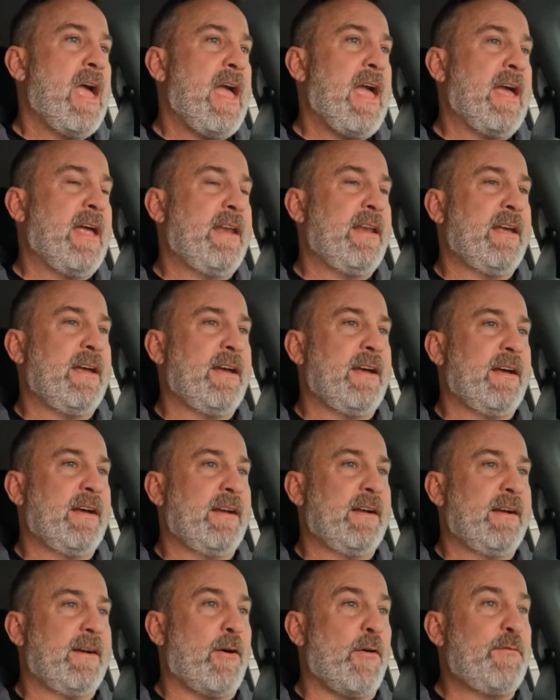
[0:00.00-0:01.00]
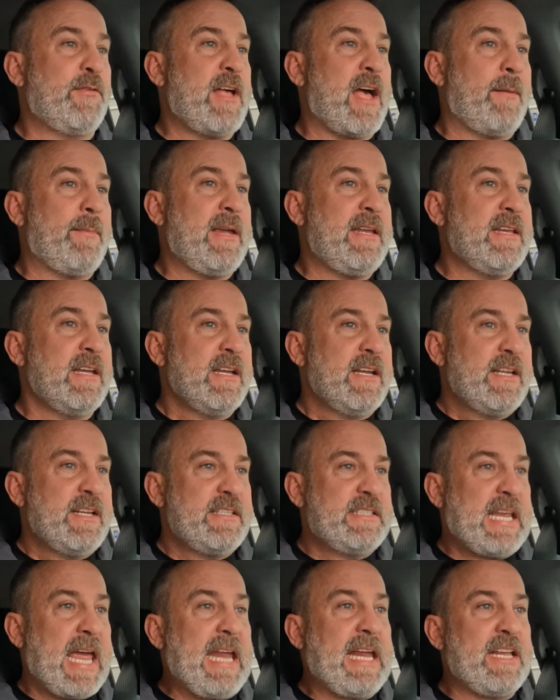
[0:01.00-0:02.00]
And hopefully I'll be
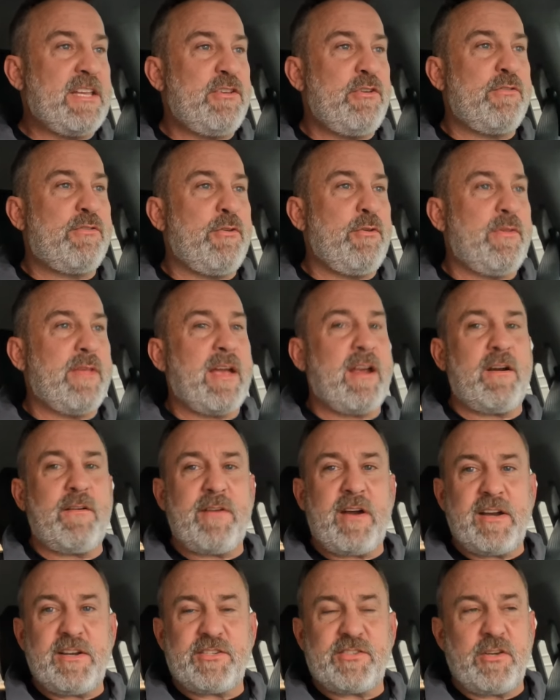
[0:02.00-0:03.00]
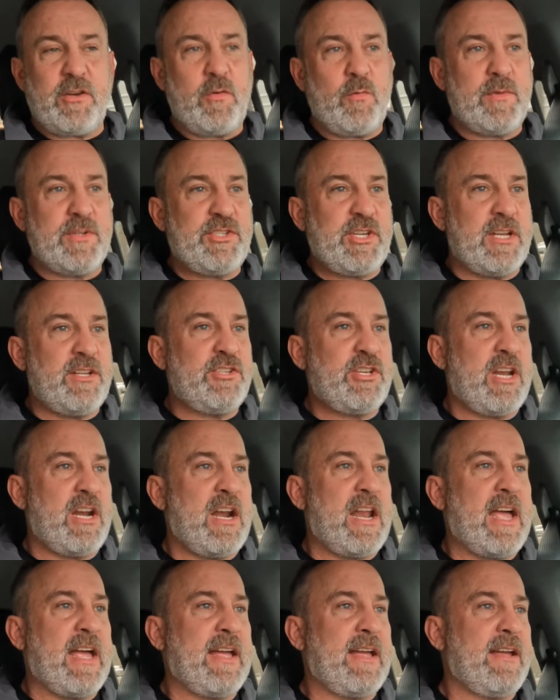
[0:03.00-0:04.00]
taking you through there very soon when Jin Jin
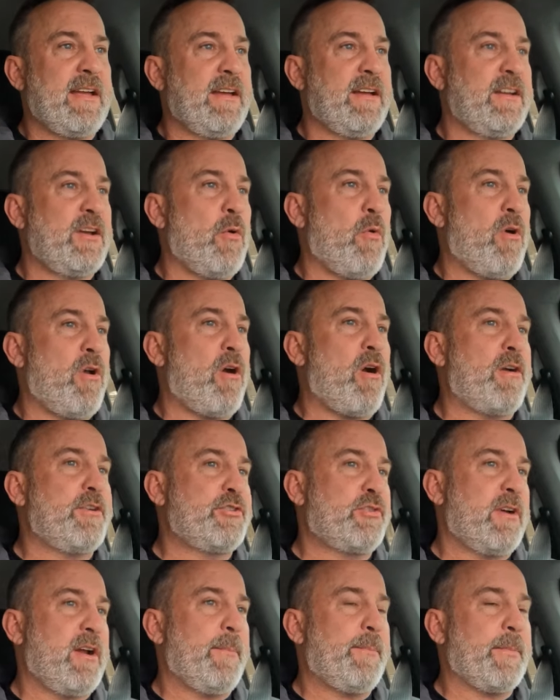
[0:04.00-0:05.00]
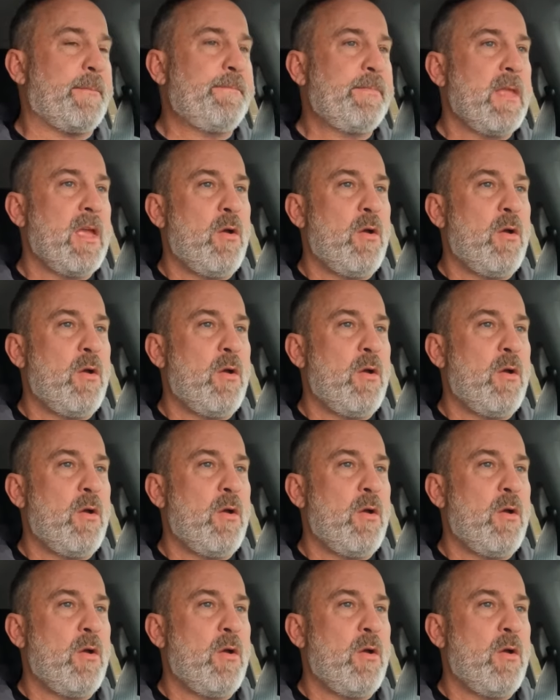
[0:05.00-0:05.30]
and I go on our trip.